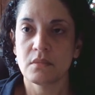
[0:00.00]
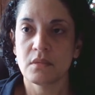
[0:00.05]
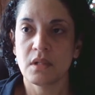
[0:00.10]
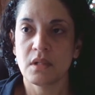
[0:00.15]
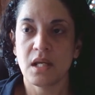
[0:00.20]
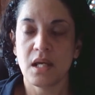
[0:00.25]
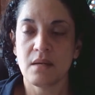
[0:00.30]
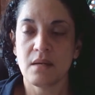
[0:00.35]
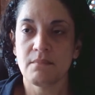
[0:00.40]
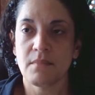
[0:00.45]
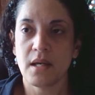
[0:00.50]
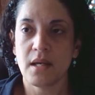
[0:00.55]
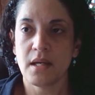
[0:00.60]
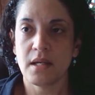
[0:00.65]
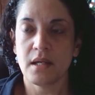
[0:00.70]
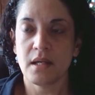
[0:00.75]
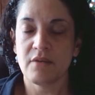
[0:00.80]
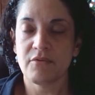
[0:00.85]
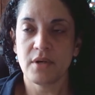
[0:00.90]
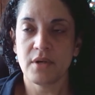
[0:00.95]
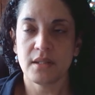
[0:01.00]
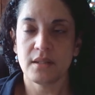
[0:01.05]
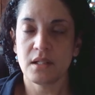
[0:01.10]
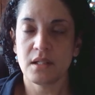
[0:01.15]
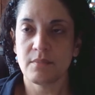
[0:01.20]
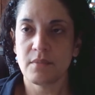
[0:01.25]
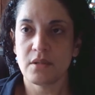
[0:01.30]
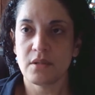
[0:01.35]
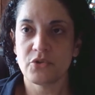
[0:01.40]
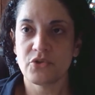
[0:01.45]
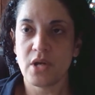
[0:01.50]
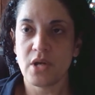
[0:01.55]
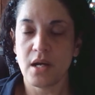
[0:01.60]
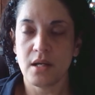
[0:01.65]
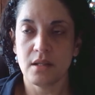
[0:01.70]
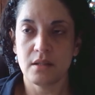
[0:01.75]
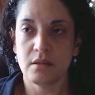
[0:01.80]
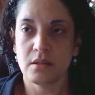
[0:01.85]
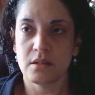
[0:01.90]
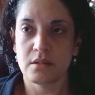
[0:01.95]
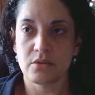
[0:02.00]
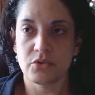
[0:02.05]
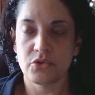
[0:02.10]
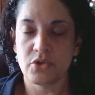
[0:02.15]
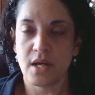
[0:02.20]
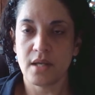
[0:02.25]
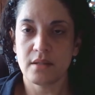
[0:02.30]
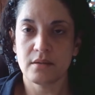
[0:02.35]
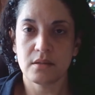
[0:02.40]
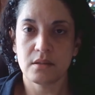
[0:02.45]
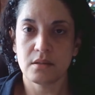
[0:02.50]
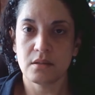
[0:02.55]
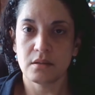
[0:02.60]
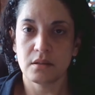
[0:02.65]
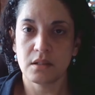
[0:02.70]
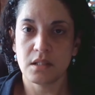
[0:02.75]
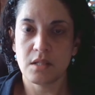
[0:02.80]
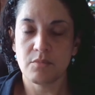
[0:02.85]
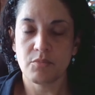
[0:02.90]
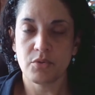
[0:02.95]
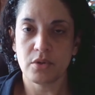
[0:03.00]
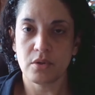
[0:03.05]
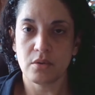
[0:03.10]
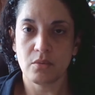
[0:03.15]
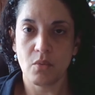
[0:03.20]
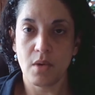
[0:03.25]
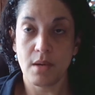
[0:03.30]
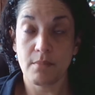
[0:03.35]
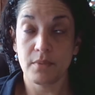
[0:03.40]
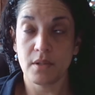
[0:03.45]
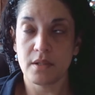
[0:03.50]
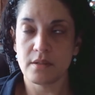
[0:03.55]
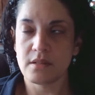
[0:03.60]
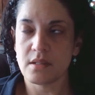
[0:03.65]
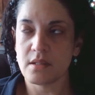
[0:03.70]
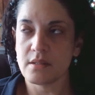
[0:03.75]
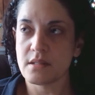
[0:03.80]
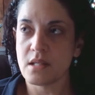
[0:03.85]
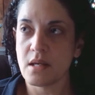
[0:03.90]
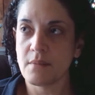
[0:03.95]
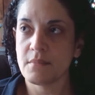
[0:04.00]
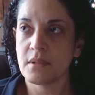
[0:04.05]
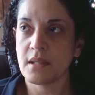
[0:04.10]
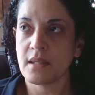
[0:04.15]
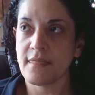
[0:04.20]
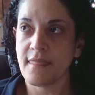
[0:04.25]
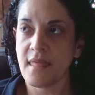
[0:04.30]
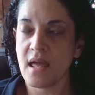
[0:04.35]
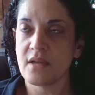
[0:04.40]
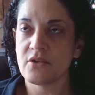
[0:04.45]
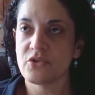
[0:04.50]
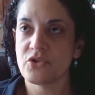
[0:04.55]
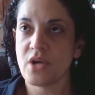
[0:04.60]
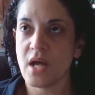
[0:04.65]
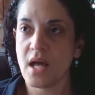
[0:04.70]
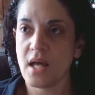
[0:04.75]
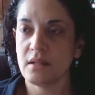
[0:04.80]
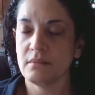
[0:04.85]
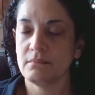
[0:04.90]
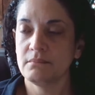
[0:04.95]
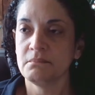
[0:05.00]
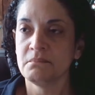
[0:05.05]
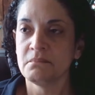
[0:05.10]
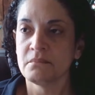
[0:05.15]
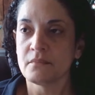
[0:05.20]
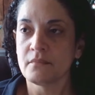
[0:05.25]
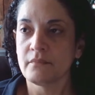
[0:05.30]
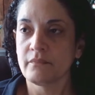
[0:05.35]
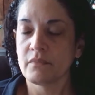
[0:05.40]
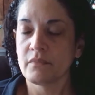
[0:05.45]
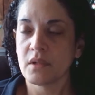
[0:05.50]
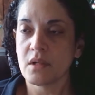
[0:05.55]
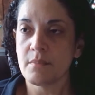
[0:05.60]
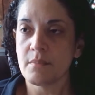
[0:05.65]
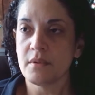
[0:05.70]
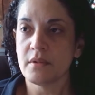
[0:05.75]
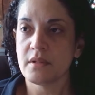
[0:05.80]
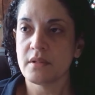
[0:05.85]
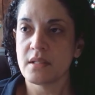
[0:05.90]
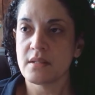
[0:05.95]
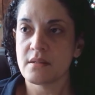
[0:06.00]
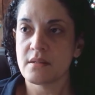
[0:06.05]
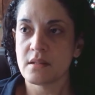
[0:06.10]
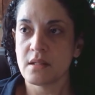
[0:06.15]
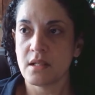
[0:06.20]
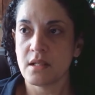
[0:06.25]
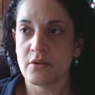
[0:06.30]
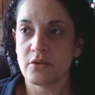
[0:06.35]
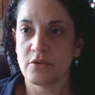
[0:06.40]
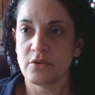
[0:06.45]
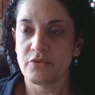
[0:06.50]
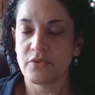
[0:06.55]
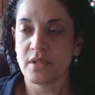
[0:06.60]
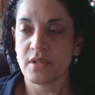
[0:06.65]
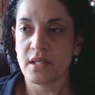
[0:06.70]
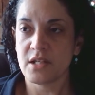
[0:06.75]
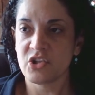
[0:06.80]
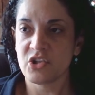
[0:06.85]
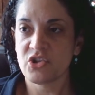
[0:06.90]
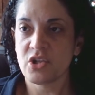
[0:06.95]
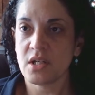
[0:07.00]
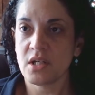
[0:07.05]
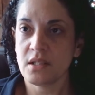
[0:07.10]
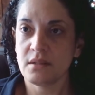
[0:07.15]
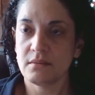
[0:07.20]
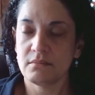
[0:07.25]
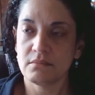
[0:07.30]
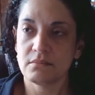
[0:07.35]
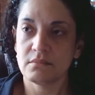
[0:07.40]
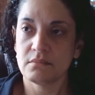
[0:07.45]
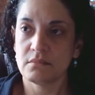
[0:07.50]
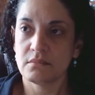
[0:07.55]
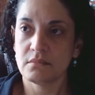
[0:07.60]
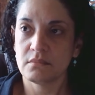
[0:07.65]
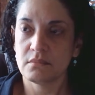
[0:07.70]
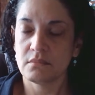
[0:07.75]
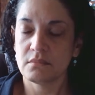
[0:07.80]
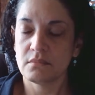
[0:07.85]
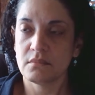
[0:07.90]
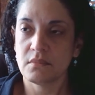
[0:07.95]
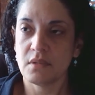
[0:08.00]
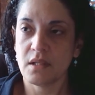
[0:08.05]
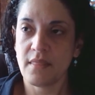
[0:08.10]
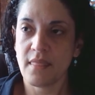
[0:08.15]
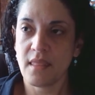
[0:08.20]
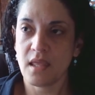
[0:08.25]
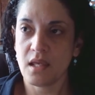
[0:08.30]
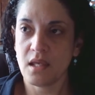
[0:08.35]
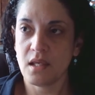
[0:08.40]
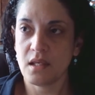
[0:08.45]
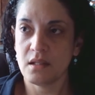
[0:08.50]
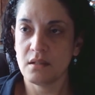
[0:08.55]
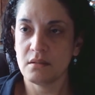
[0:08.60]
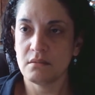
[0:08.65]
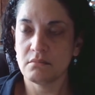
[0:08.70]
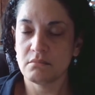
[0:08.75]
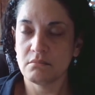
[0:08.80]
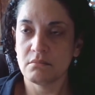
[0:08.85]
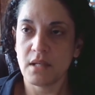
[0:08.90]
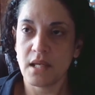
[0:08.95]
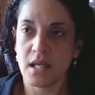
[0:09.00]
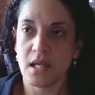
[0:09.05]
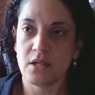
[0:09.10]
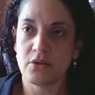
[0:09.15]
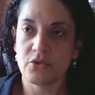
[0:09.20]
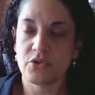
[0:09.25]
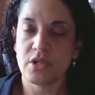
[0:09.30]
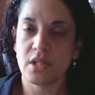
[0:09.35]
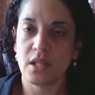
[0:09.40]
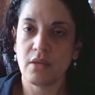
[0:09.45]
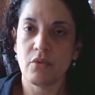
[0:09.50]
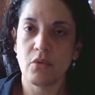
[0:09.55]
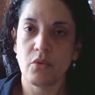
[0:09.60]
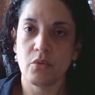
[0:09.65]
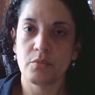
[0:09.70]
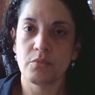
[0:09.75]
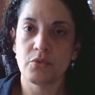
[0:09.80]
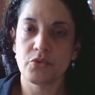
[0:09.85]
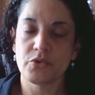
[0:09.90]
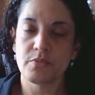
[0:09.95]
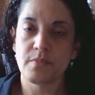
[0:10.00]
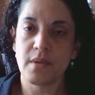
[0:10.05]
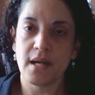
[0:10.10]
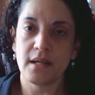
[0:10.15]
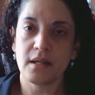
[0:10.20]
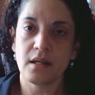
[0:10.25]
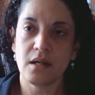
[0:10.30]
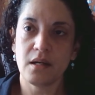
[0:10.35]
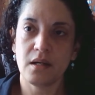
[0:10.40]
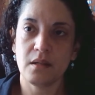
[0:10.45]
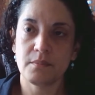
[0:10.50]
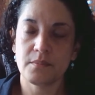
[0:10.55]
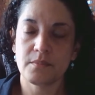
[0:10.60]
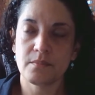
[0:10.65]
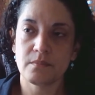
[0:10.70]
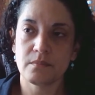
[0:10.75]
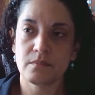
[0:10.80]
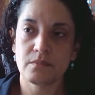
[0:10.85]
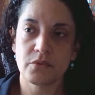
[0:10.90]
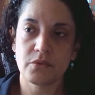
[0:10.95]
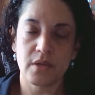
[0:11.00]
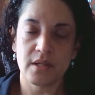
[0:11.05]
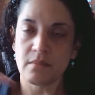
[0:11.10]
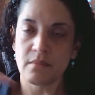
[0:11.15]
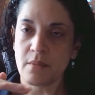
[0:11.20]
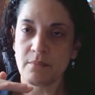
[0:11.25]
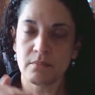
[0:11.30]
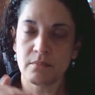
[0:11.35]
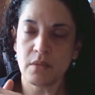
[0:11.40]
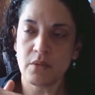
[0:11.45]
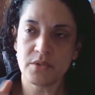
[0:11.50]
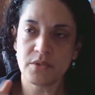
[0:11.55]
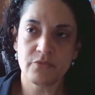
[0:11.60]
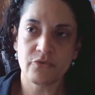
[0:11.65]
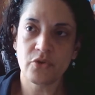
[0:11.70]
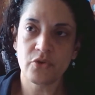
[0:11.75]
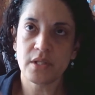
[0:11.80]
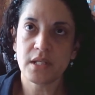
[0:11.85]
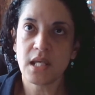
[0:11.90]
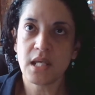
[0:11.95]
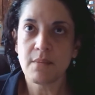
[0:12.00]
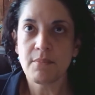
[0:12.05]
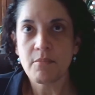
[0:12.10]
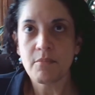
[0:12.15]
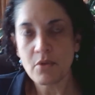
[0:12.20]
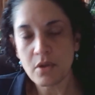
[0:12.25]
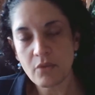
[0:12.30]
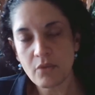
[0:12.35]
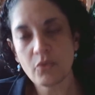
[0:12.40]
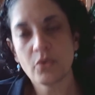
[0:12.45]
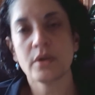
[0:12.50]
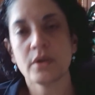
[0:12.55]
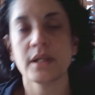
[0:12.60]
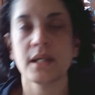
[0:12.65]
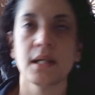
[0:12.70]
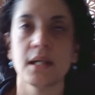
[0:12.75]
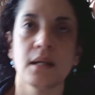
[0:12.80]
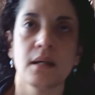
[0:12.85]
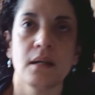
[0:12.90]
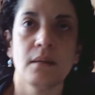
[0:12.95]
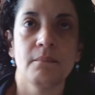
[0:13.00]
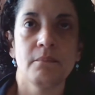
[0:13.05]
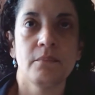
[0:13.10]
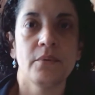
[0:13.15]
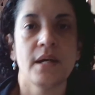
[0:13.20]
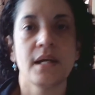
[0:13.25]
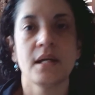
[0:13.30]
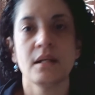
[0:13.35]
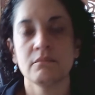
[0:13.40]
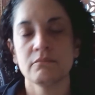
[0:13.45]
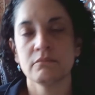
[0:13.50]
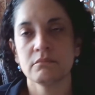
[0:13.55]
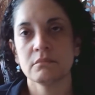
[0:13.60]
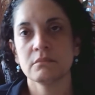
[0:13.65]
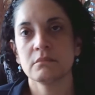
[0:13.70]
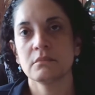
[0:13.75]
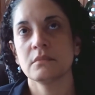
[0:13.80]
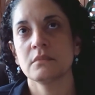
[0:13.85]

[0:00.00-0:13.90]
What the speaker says: get my, I forgot the name of the shot. It's a shot to keep your white blood cells up. Get that shot. A couple of days later, feel like shit. And then my energy level would boost back up. So I was fully capable of working. Brain